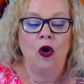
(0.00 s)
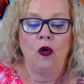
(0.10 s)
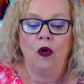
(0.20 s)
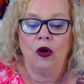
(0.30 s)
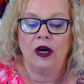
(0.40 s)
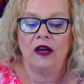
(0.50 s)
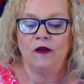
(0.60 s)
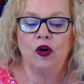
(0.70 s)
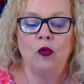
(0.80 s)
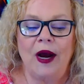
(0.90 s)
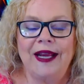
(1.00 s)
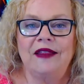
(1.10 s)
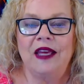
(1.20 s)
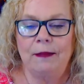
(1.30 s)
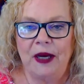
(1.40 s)
or if you're
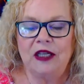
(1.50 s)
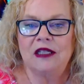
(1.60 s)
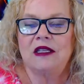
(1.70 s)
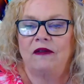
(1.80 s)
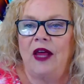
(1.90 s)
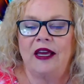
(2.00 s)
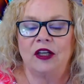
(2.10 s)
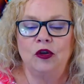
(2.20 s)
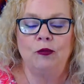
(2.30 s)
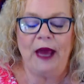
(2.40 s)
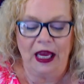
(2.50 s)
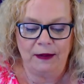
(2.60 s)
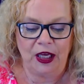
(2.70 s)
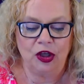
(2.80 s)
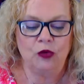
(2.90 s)
wanting the abundance of like a new
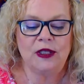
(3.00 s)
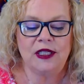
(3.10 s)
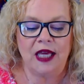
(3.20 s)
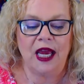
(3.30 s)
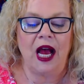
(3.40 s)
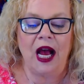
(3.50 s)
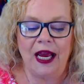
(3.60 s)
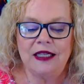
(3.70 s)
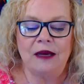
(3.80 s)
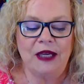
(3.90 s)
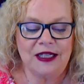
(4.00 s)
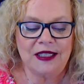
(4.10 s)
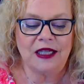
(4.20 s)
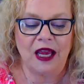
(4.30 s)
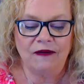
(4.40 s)
baby, you would say, I, Debbie, is
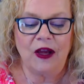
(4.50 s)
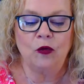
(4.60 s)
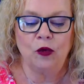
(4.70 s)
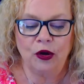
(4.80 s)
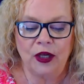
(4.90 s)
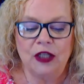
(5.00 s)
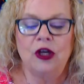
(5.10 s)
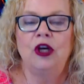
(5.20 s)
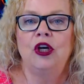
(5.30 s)
safe and worthy